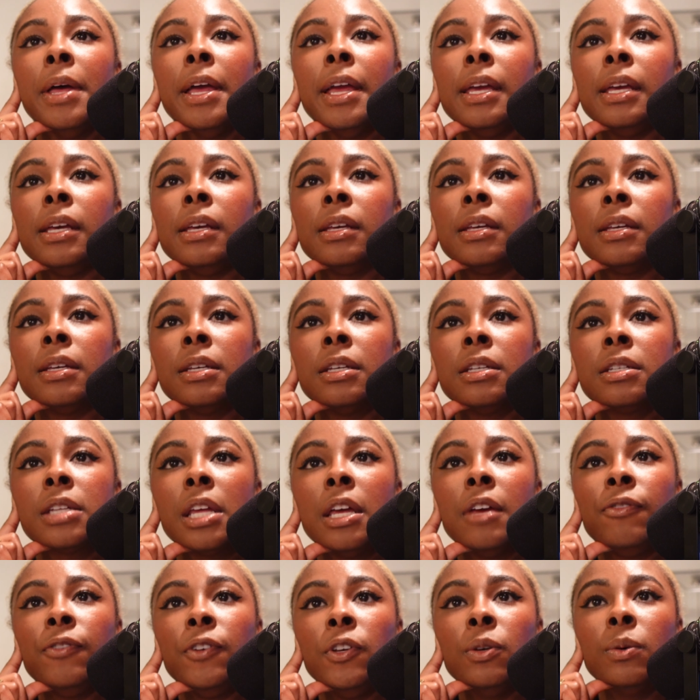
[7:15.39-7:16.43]
is
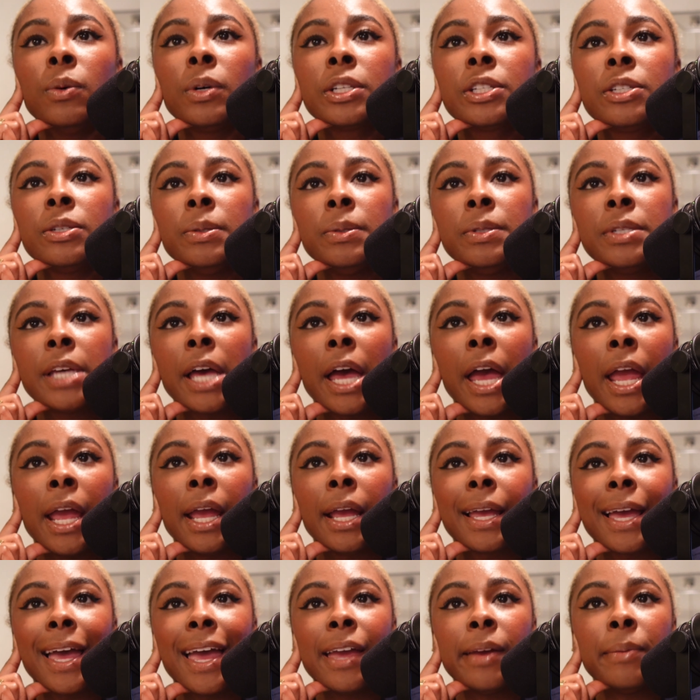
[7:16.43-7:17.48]
if you were to
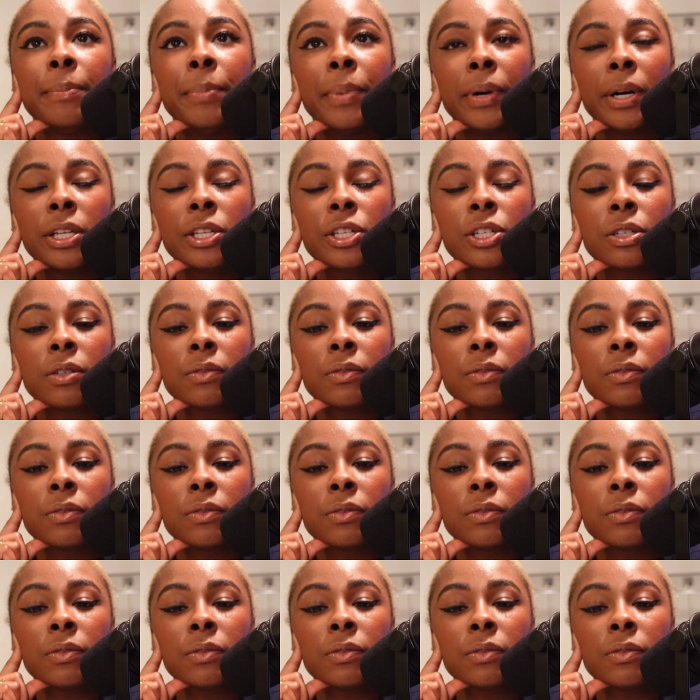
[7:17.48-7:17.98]
take a bunch